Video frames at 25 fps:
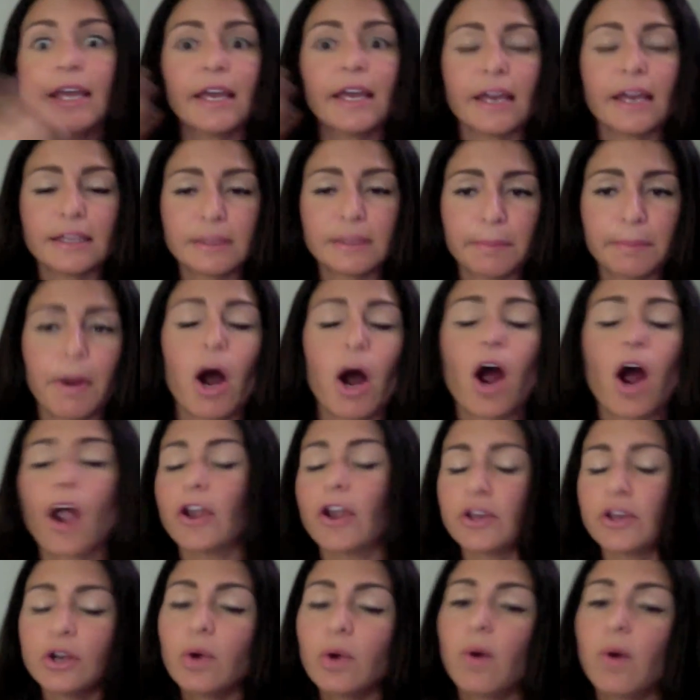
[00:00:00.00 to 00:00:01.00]
at the bar.
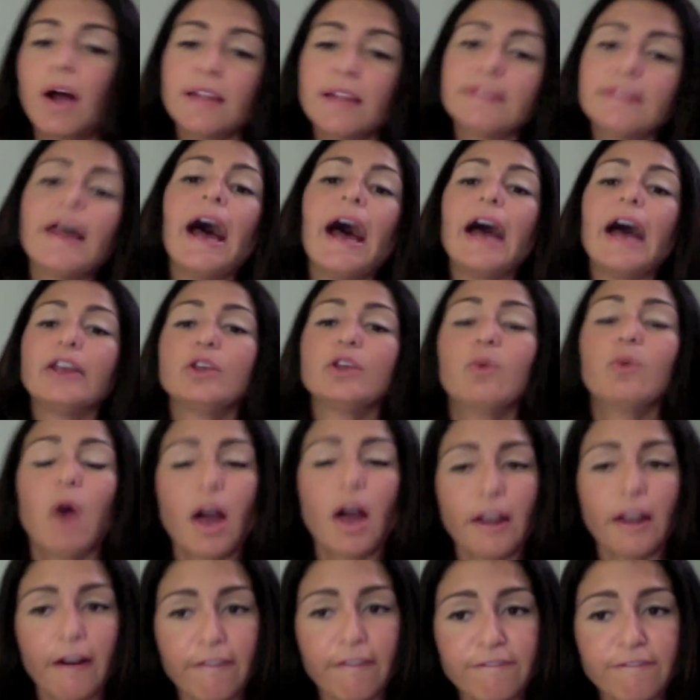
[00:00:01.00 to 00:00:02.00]
You don't want that. You
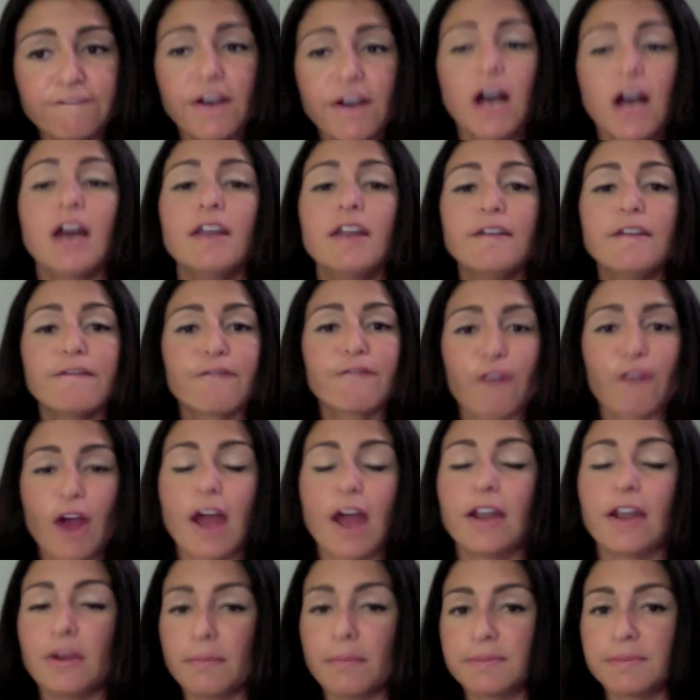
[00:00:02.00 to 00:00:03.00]
want a fun
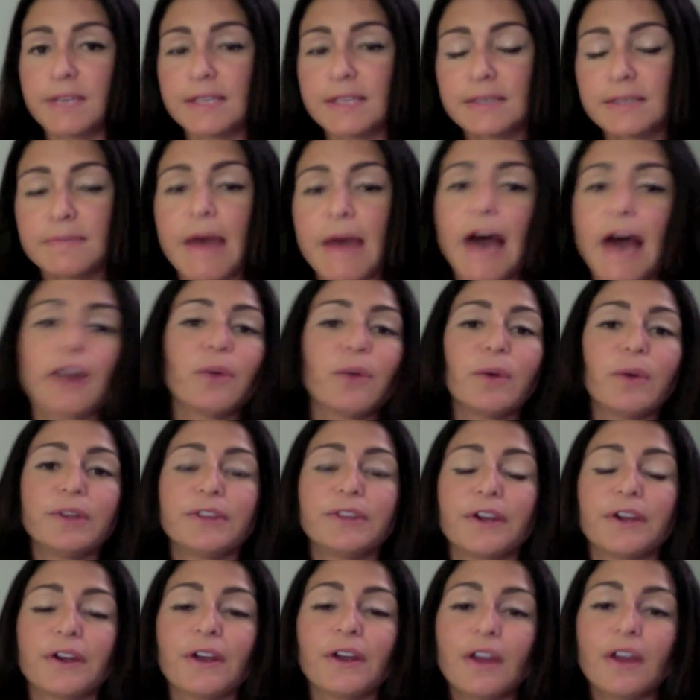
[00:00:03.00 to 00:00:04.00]
friend. Doesn't matter what
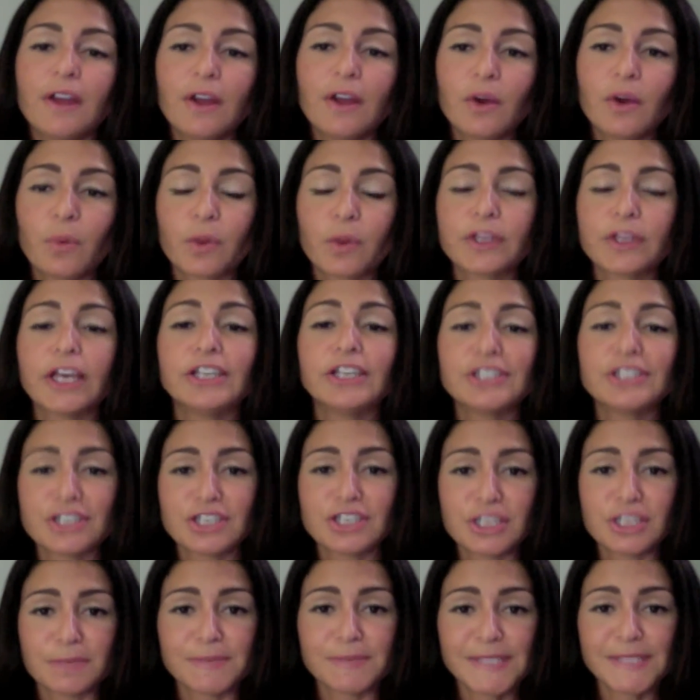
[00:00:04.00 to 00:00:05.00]
their
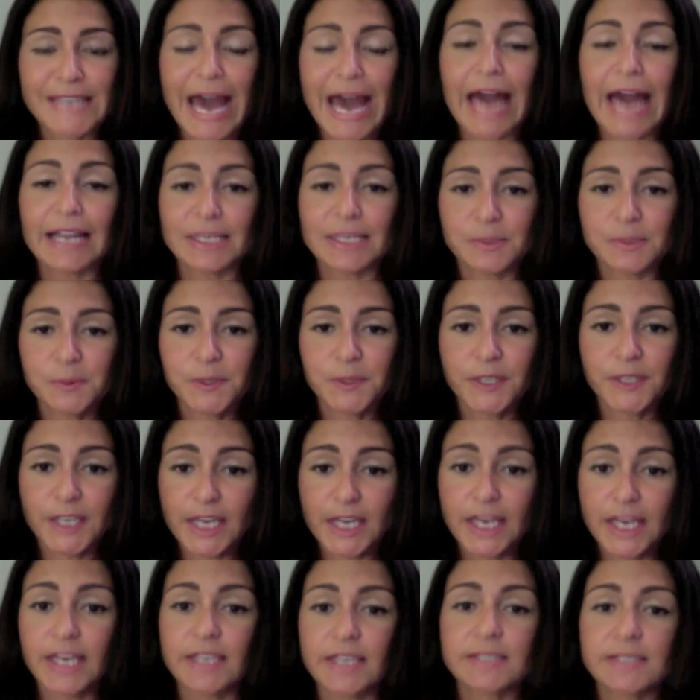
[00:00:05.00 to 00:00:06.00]
relationship status really
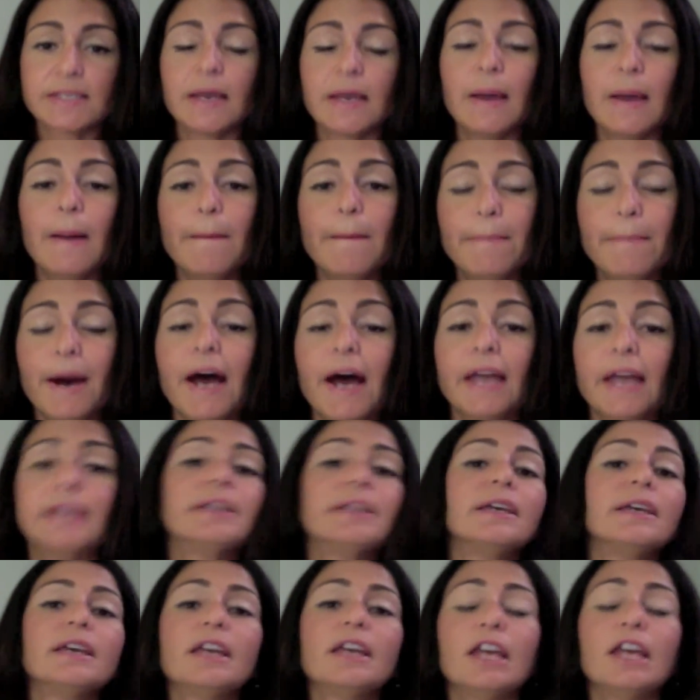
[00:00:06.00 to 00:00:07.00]
is. But
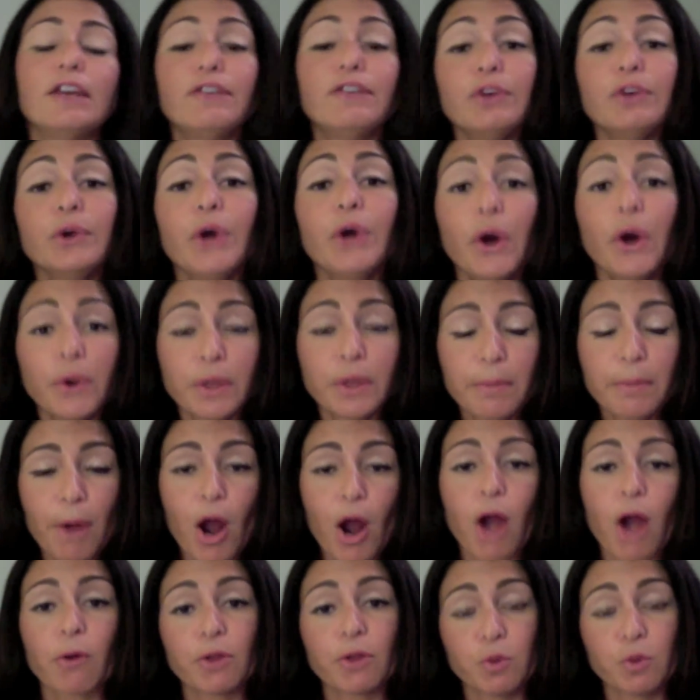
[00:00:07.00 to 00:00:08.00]
if you go to the
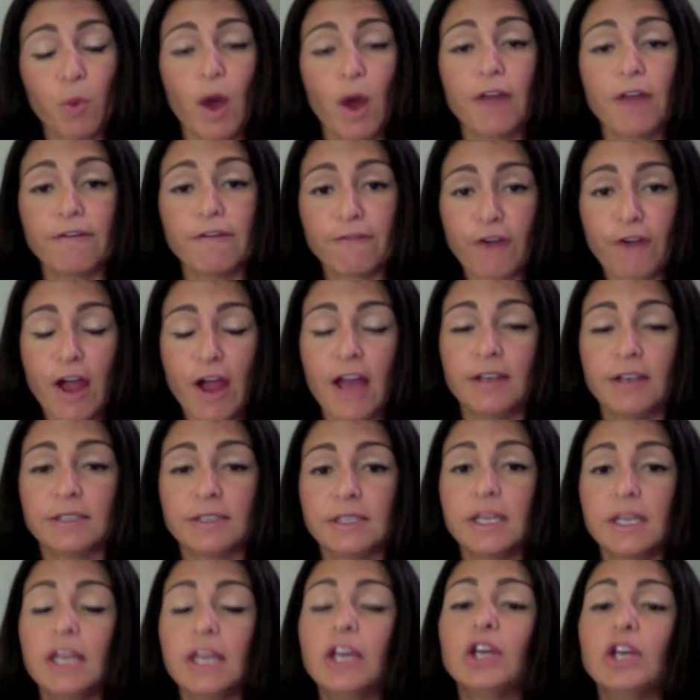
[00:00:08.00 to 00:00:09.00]
bar with one friend,
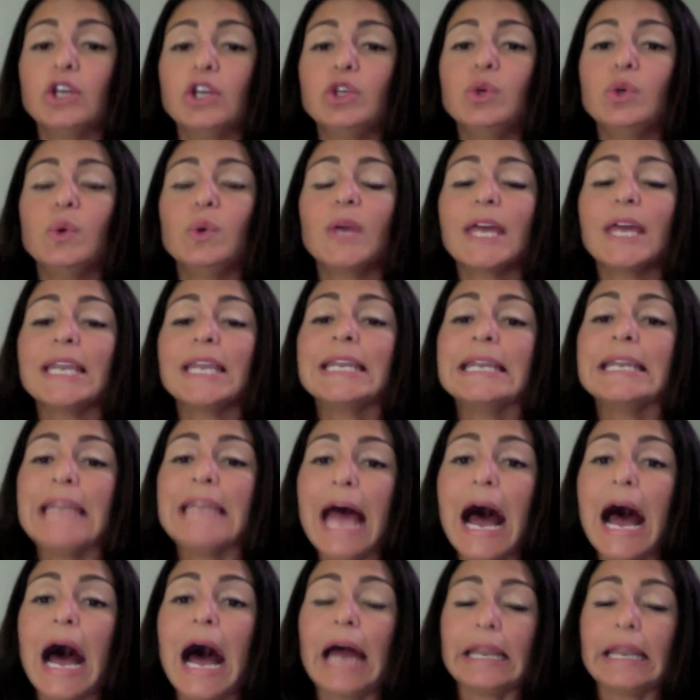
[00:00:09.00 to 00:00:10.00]
you
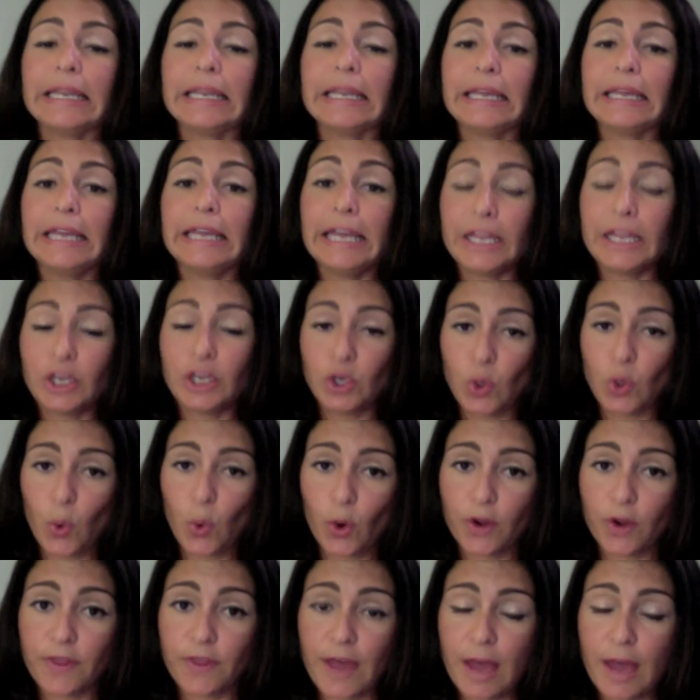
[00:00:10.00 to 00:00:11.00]
cannot
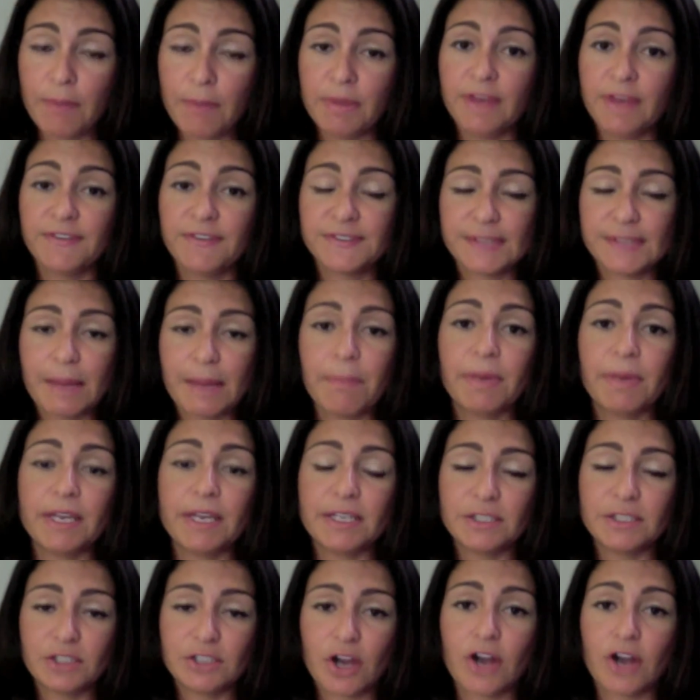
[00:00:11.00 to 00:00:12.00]
ignore them if somebody
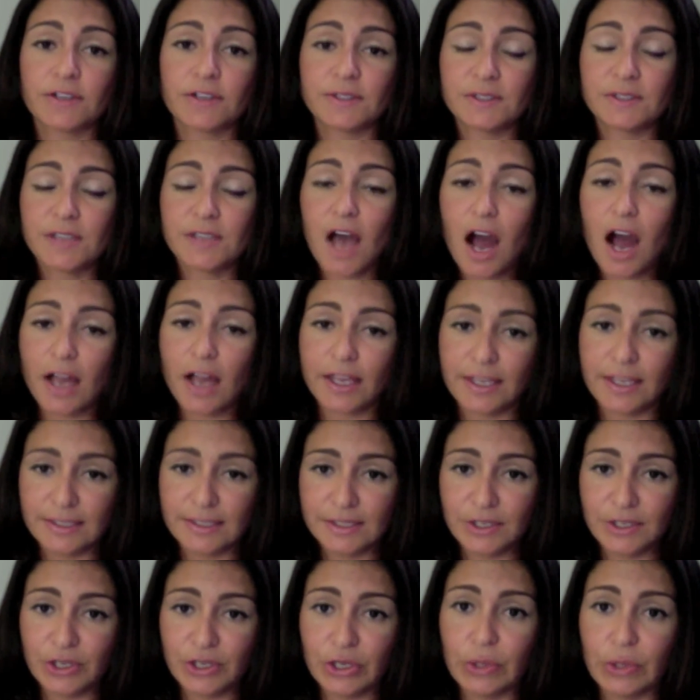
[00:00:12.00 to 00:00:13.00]
starts talking to
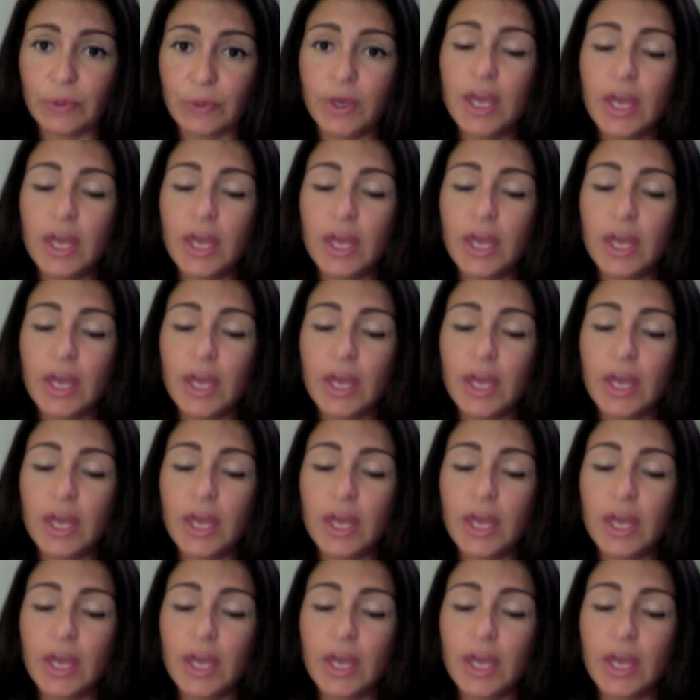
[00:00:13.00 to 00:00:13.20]
you.